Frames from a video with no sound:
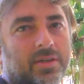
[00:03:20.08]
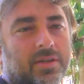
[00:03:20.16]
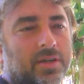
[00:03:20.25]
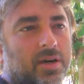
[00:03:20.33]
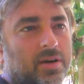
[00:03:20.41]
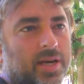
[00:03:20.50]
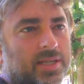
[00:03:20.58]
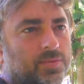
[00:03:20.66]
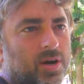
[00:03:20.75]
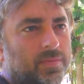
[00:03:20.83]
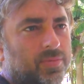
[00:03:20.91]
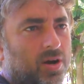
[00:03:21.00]
You know, and that's
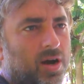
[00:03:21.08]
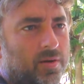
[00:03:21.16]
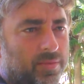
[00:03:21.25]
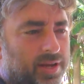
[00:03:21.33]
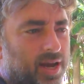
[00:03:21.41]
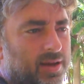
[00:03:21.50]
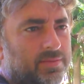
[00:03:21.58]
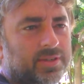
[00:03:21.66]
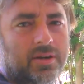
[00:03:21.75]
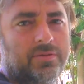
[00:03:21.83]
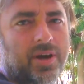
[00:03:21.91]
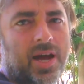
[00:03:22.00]
why Byron became
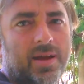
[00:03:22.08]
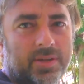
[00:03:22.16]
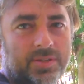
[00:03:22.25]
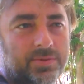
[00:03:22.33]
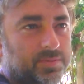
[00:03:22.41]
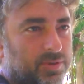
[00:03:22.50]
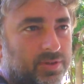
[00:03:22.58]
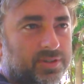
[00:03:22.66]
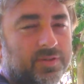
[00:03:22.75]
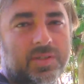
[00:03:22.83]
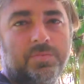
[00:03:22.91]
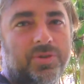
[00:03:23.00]
so famous, was because
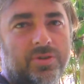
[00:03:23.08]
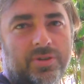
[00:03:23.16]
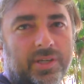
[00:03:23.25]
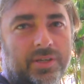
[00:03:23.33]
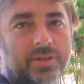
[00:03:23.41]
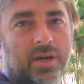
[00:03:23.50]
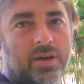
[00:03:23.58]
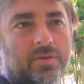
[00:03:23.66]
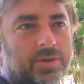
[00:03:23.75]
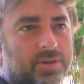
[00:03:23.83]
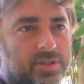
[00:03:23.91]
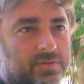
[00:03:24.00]
of its beauty, you know,
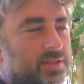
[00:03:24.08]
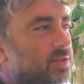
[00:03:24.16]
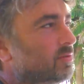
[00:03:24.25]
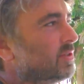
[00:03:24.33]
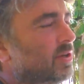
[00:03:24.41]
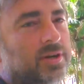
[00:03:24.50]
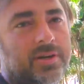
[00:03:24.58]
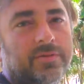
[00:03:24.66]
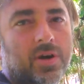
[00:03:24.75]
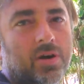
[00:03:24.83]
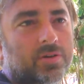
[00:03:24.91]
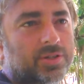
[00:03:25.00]
and because of its alternative
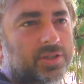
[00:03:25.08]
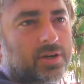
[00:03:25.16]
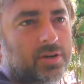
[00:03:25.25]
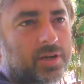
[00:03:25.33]
culture.